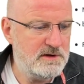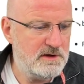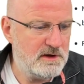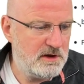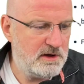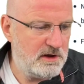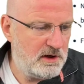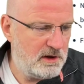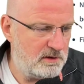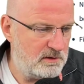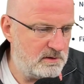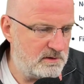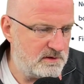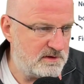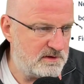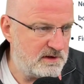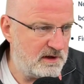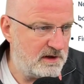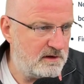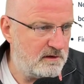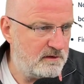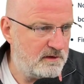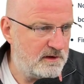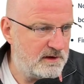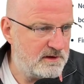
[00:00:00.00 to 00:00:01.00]
into the code
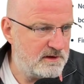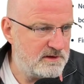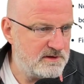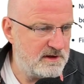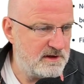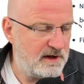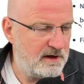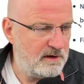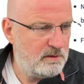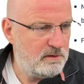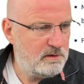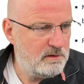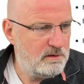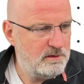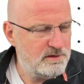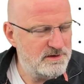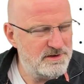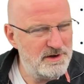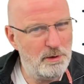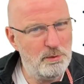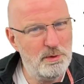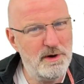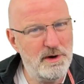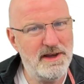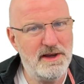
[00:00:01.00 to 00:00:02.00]
side of things now.
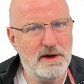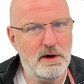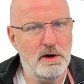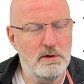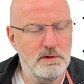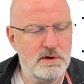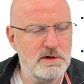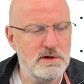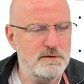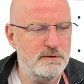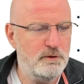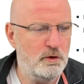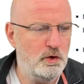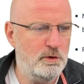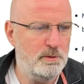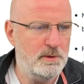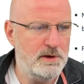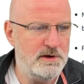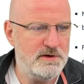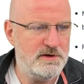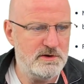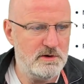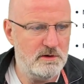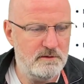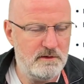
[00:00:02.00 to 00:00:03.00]
It's not really code, it's
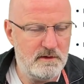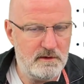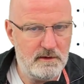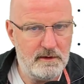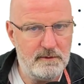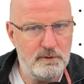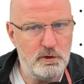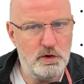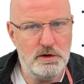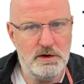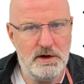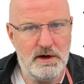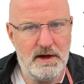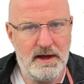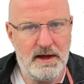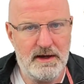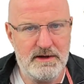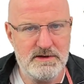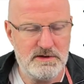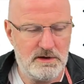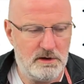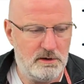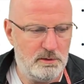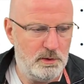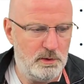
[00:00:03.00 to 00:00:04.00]
formulas, so if you've ever done any
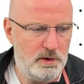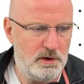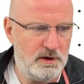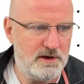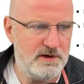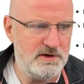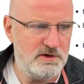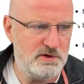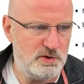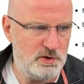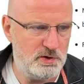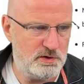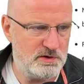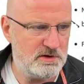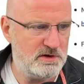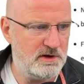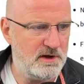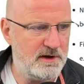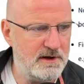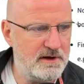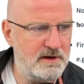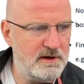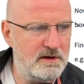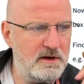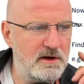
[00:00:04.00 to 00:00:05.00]
Excel work, it's just
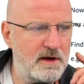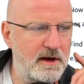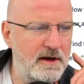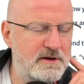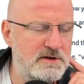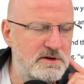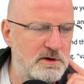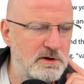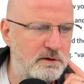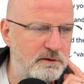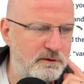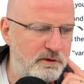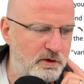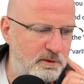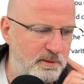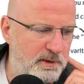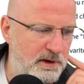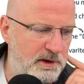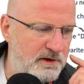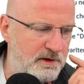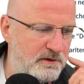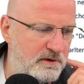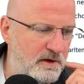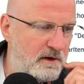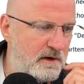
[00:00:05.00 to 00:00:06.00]
like the Excel
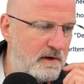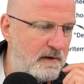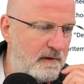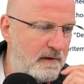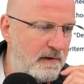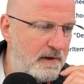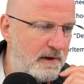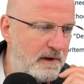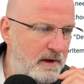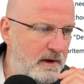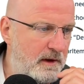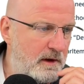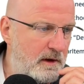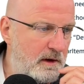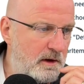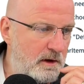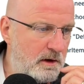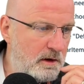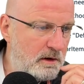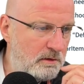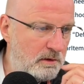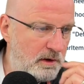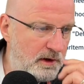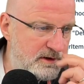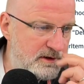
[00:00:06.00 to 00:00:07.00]
formulas.
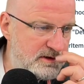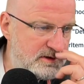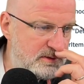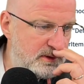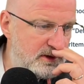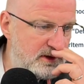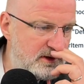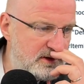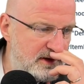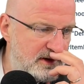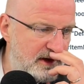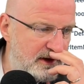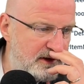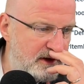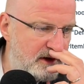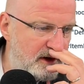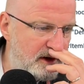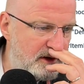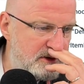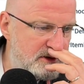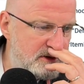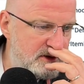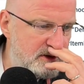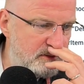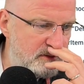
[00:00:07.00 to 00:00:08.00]
Right, so when you select the
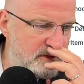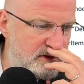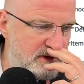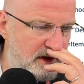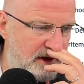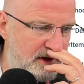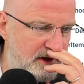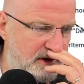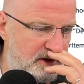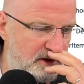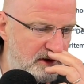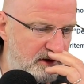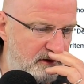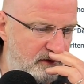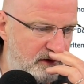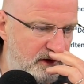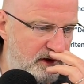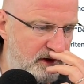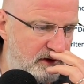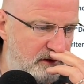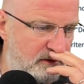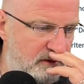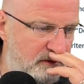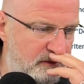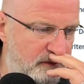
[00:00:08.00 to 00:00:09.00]
items, click on
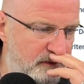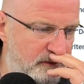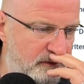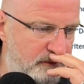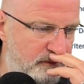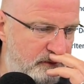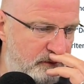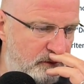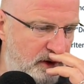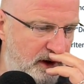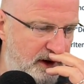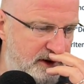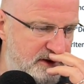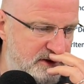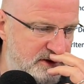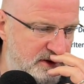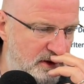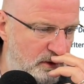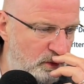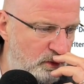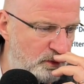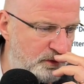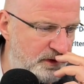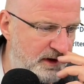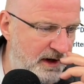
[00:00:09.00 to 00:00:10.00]
the right,
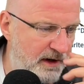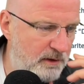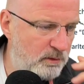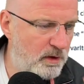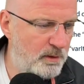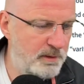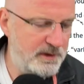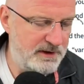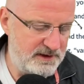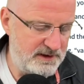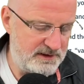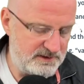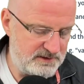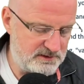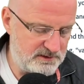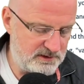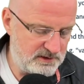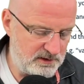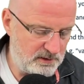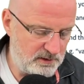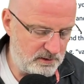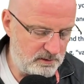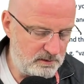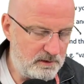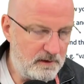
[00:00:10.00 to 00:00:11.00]
so now what we need to
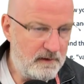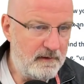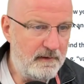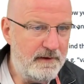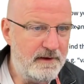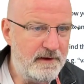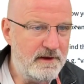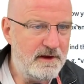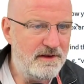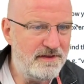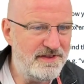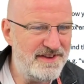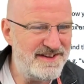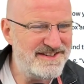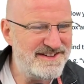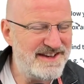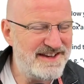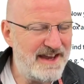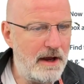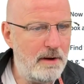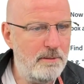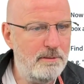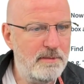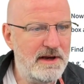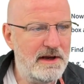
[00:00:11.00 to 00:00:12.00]
do, this
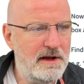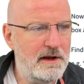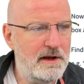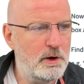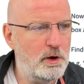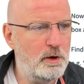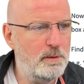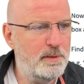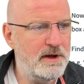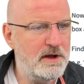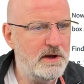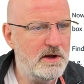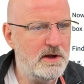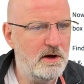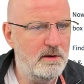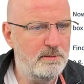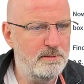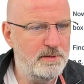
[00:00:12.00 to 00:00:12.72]
can be a little bit